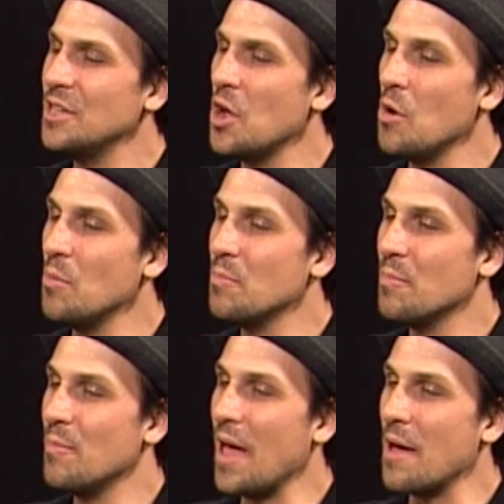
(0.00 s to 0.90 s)
know,
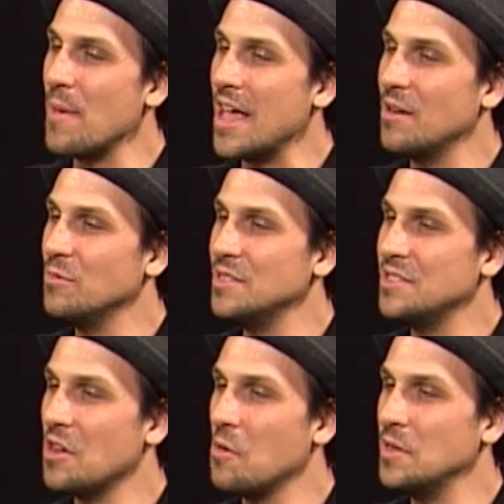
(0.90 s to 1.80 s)
Batman
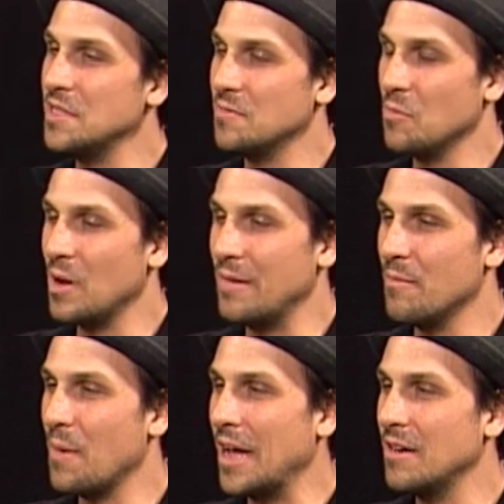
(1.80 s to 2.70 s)
was always
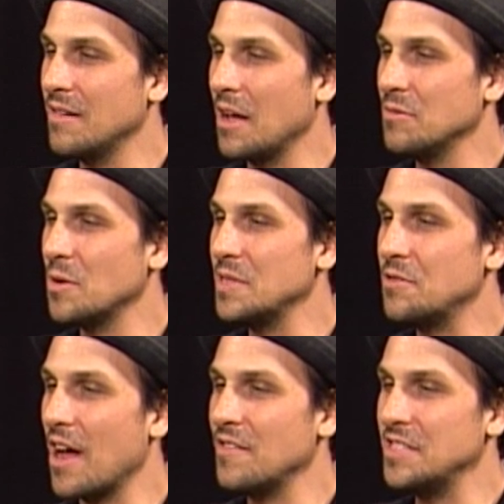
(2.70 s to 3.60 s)
I was always
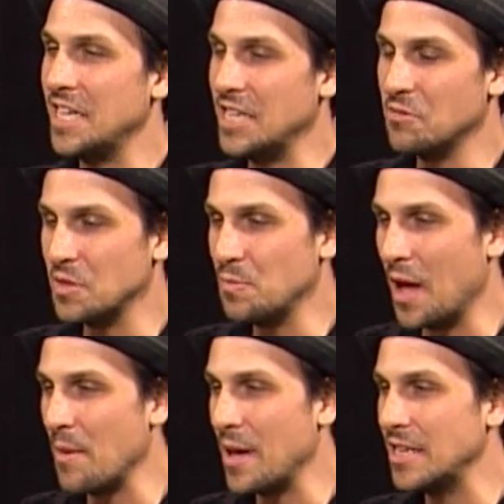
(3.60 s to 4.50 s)
gravitating towards
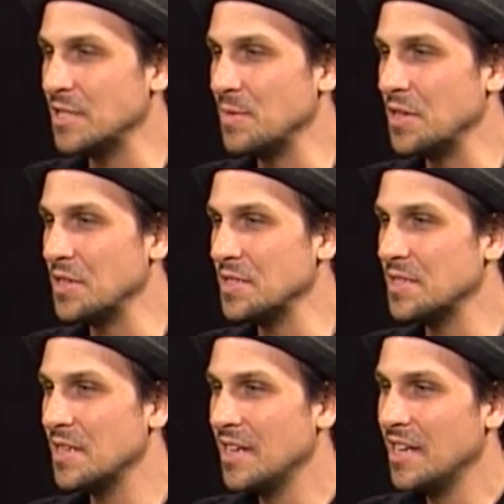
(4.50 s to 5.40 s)
Batman just
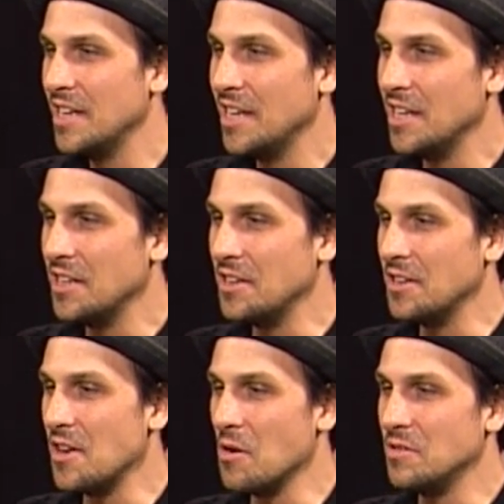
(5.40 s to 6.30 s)
because,
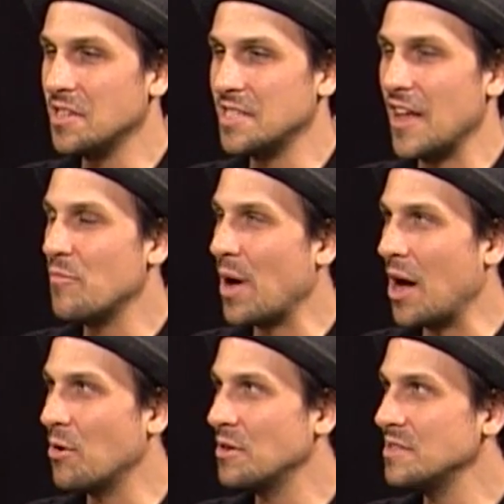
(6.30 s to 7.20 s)
you know, doesn't have
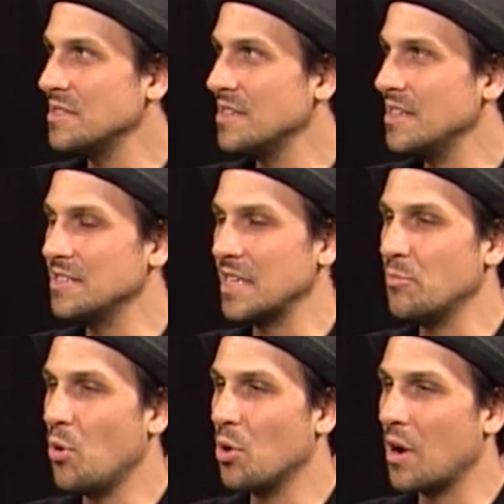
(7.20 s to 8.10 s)
powers. He's like
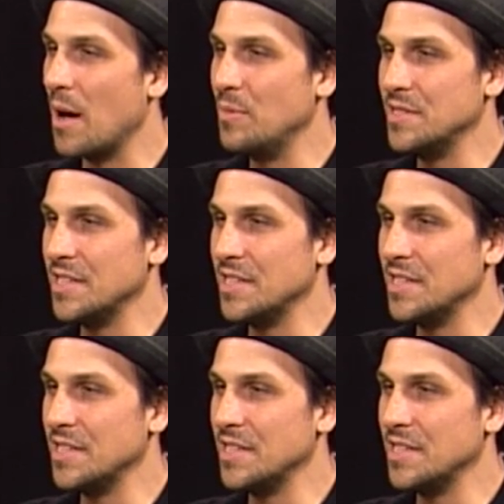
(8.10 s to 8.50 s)
the polar opposite.